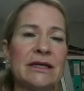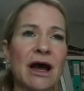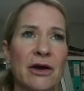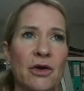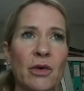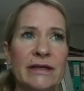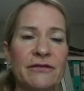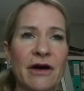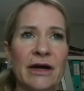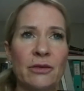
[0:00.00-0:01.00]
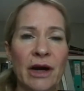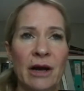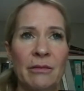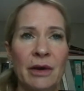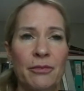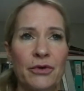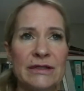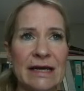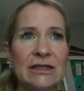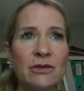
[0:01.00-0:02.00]
And I always find when I'm
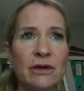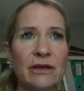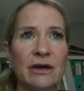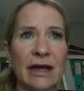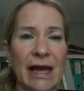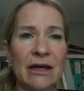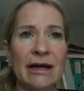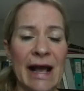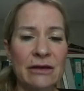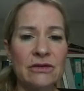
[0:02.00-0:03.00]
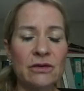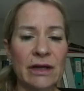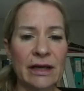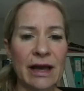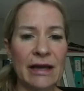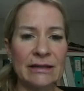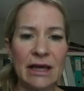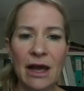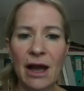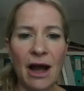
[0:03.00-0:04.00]
presented with a canine house soiling case,
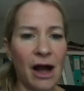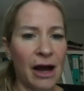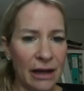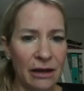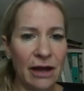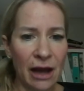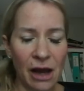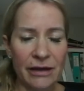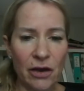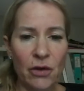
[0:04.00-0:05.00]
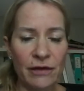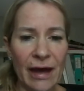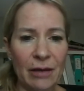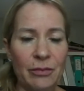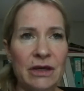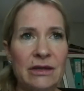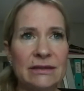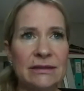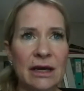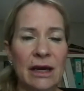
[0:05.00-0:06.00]
I go there because,